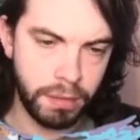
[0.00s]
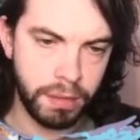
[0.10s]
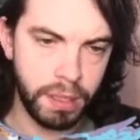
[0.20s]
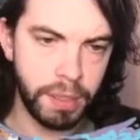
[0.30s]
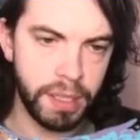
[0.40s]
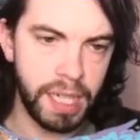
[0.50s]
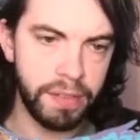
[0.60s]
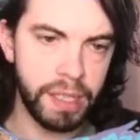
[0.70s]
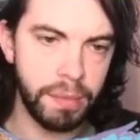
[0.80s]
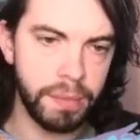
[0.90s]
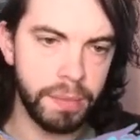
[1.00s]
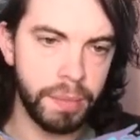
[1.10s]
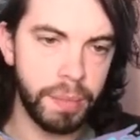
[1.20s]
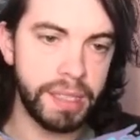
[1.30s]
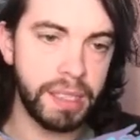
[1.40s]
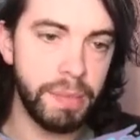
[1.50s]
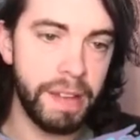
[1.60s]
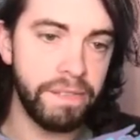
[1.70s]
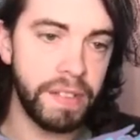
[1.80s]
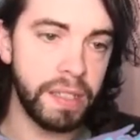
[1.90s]
Come on, Gavi. Is it to
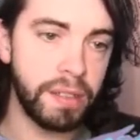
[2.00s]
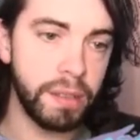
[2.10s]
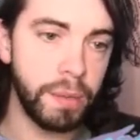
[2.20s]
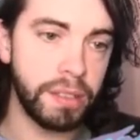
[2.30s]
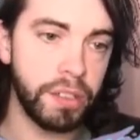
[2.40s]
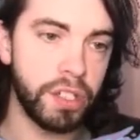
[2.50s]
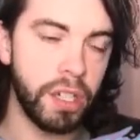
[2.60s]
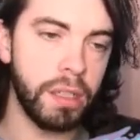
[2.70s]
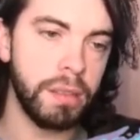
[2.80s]
Memphis? Who has the shot?